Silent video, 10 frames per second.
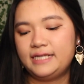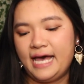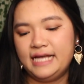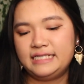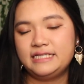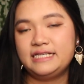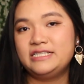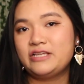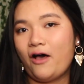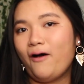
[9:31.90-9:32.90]
that
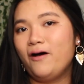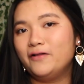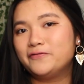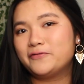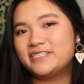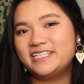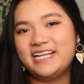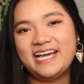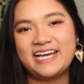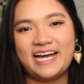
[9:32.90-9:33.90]
is all for today.